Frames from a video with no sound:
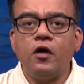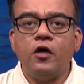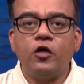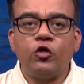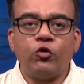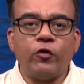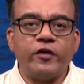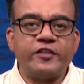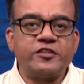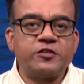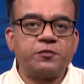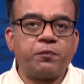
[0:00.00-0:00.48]

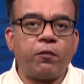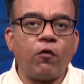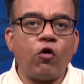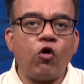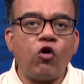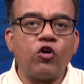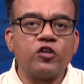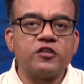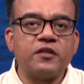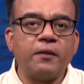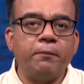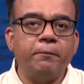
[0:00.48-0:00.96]
to
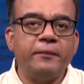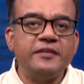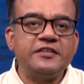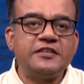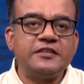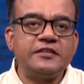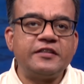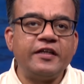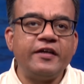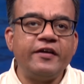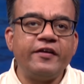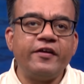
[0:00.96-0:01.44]
explore the
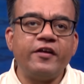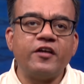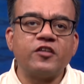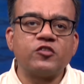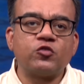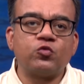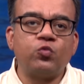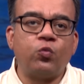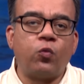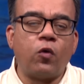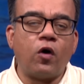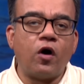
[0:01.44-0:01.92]

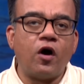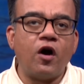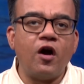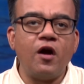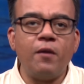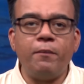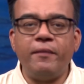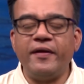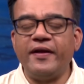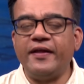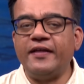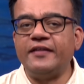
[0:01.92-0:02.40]
mysterious
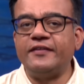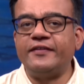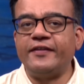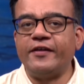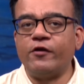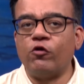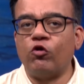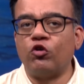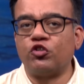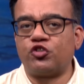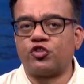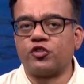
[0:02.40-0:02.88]
world beneath the
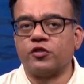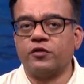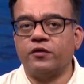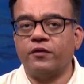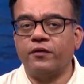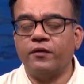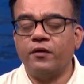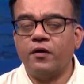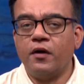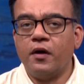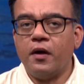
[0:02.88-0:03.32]
ocean.